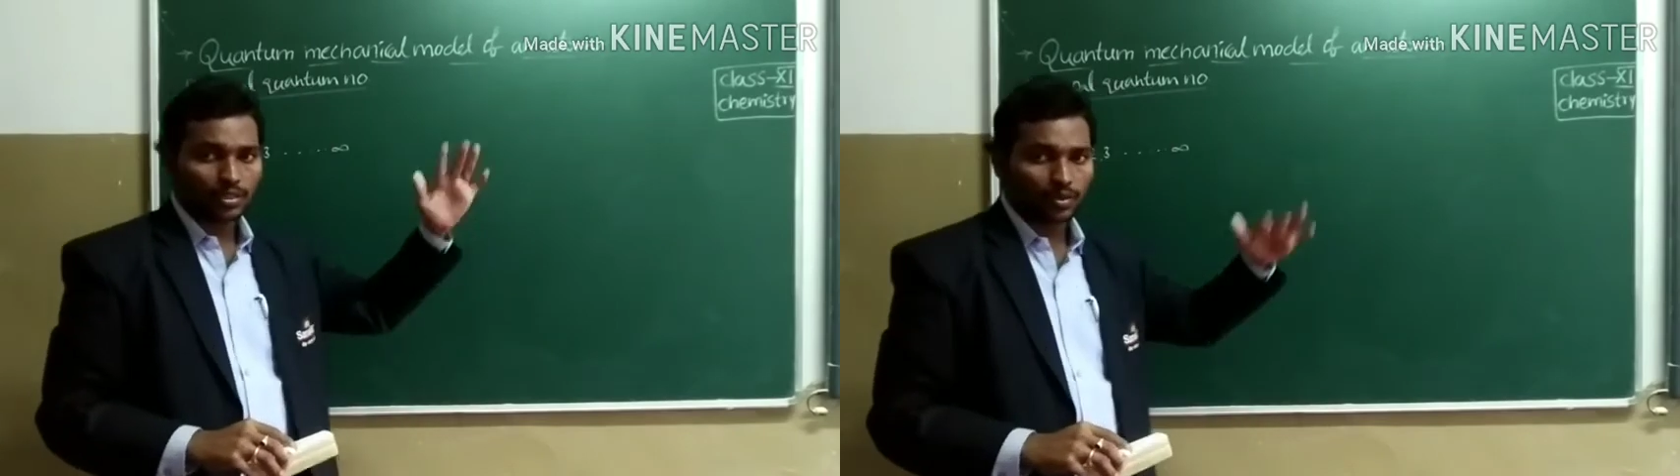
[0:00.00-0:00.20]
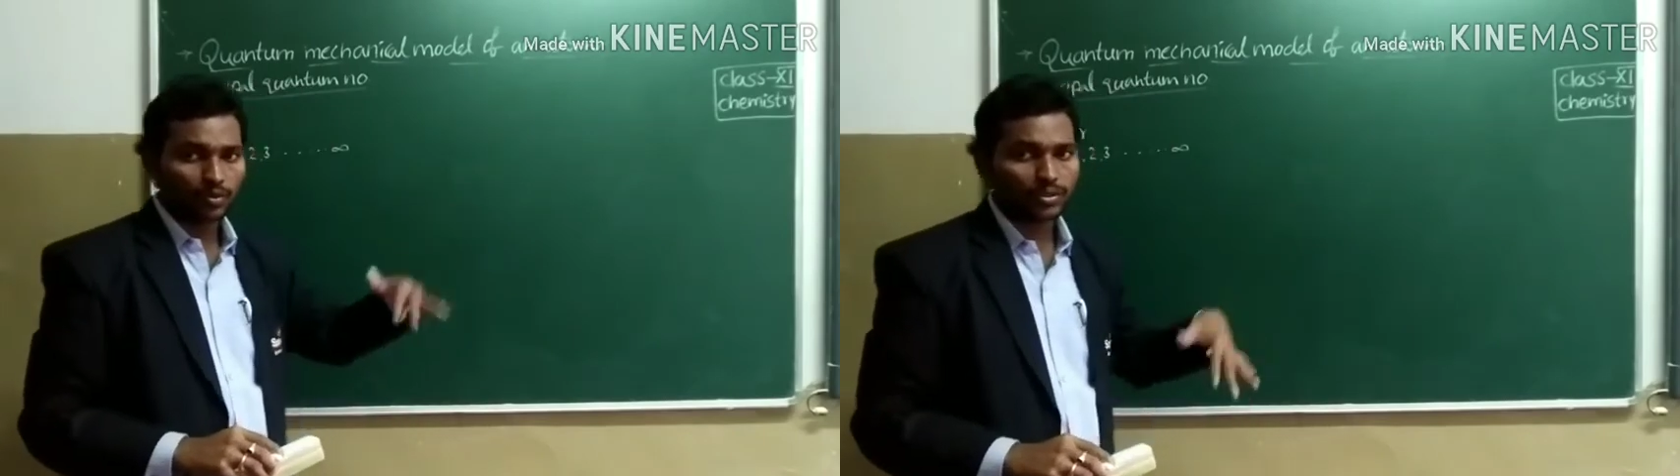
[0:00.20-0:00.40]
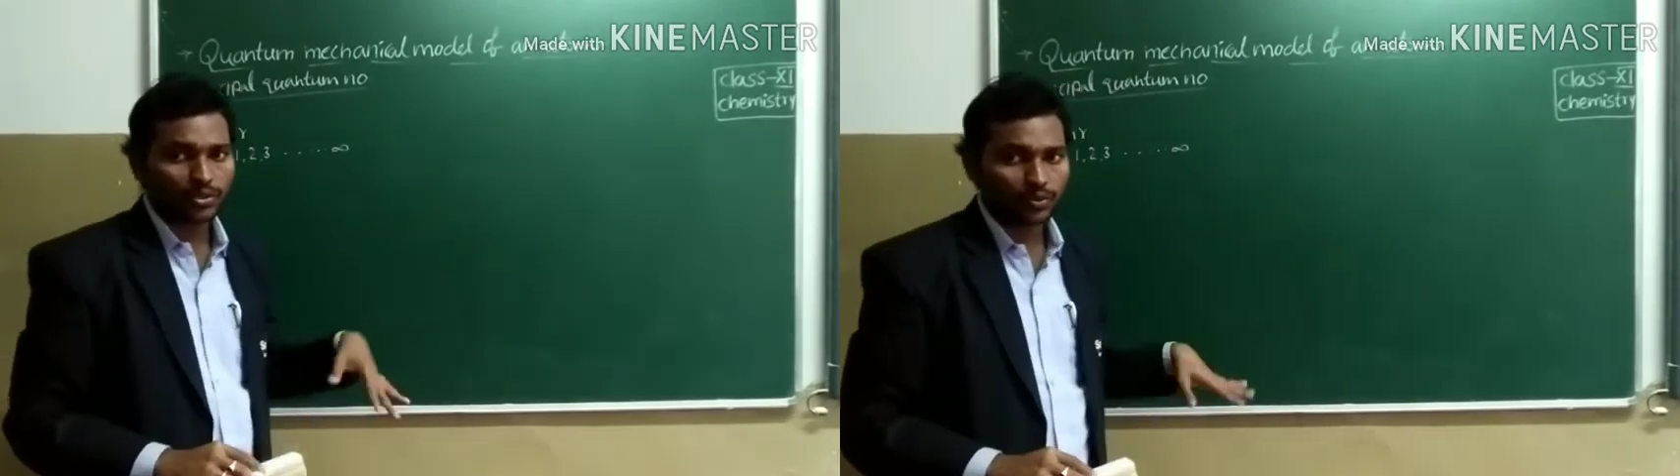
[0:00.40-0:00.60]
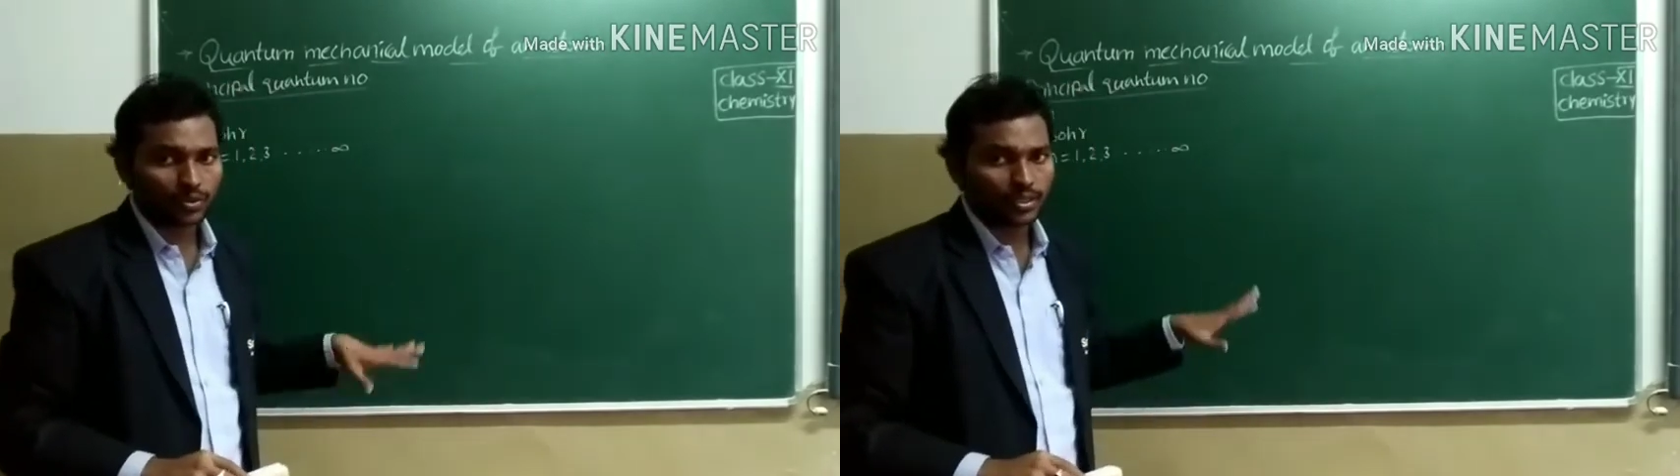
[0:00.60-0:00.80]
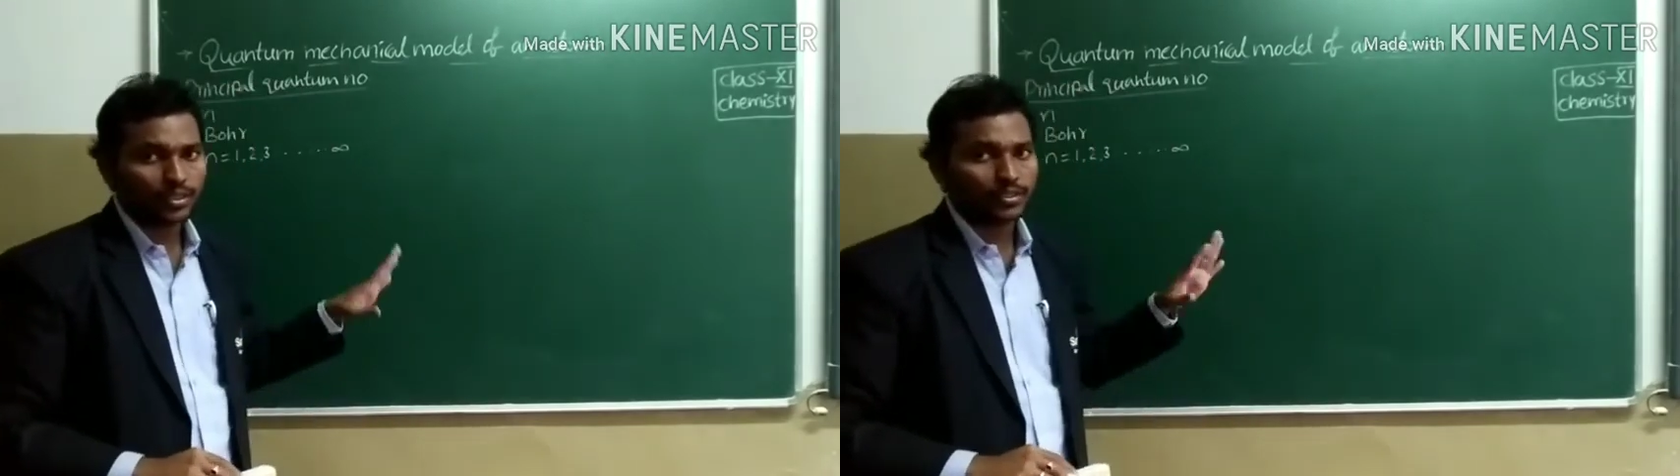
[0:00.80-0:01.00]
around the
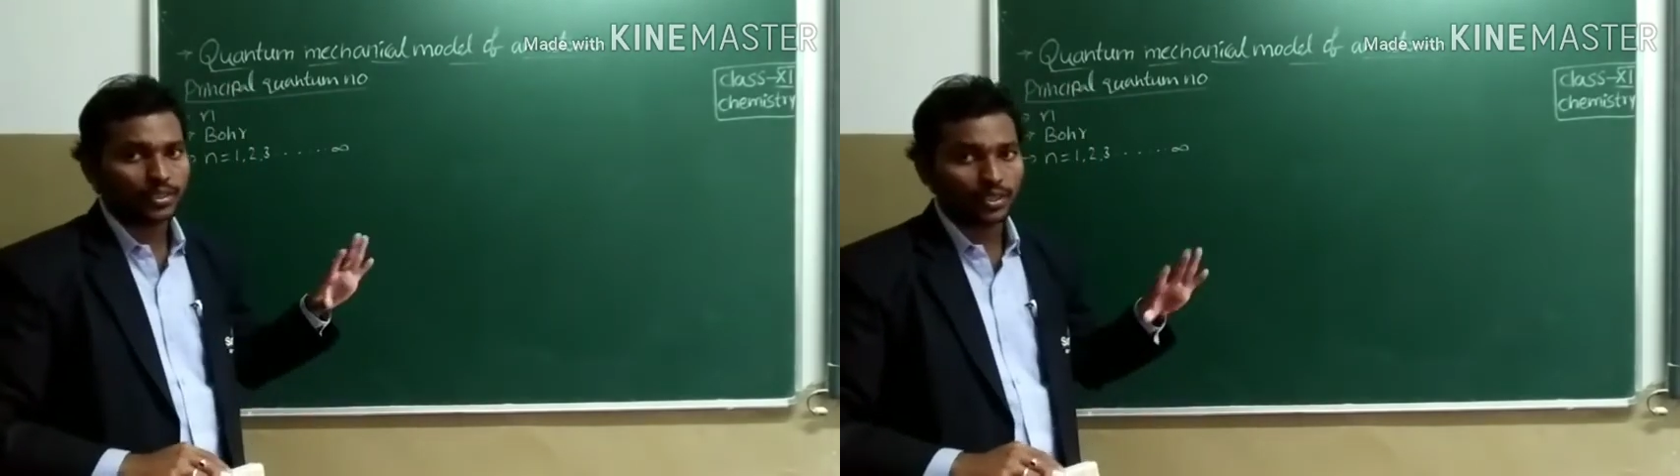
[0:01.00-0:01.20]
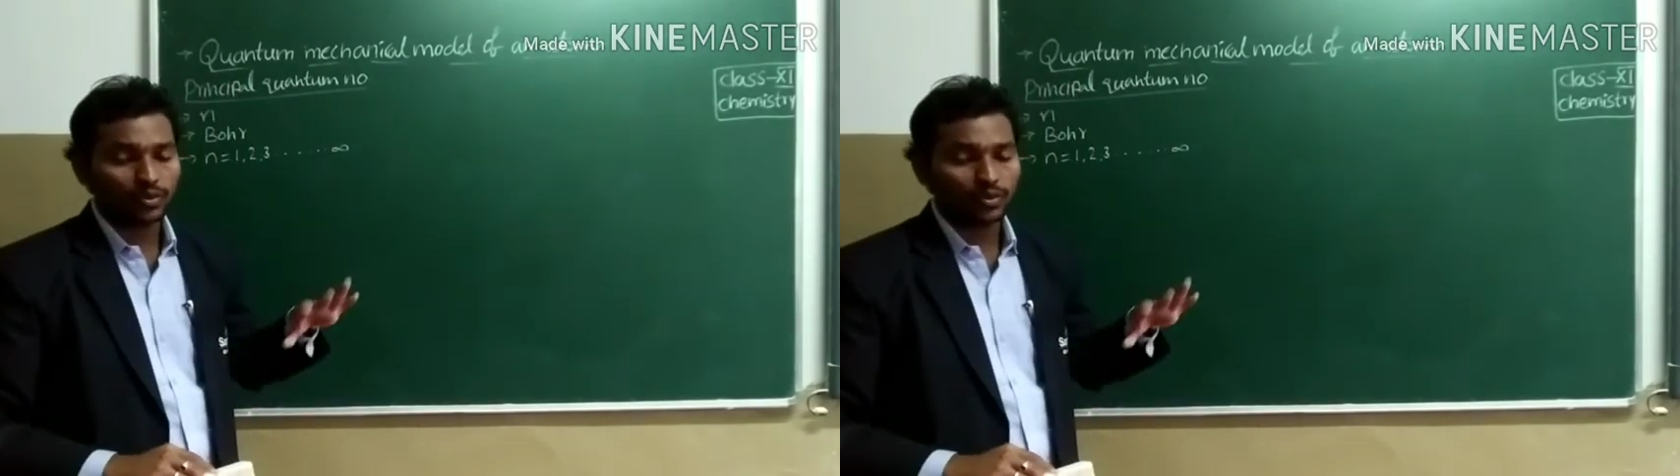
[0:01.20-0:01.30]
nucleus.